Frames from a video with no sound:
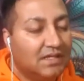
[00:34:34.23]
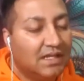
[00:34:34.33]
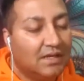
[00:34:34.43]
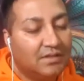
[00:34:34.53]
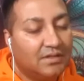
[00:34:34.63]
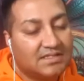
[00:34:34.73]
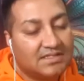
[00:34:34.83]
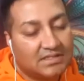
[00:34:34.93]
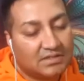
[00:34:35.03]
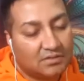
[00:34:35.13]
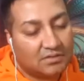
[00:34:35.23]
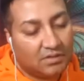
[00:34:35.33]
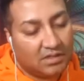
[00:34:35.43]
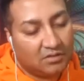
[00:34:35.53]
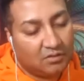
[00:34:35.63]
Allow it to settle
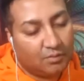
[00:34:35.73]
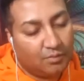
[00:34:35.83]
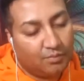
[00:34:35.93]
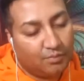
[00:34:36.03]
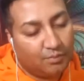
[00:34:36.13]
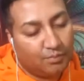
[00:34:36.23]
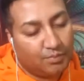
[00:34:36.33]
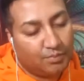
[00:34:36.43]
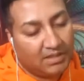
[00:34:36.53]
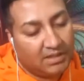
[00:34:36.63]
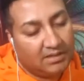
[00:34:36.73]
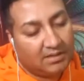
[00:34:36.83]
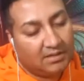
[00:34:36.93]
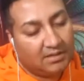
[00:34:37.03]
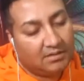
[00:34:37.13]
within your
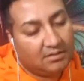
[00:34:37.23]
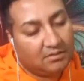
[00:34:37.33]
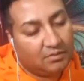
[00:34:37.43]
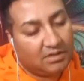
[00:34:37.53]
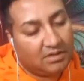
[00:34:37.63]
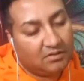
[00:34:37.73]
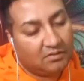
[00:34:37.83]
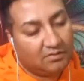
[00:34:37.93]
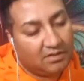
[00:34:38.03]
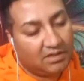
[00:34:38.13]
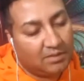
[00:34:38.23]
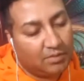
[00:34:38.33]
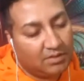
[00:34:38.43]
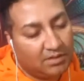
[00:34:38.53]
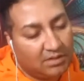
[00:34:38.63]
being, within your 3D
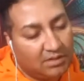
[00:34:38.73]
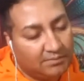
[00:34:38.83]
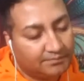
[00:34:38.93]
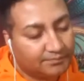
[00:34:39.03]
body,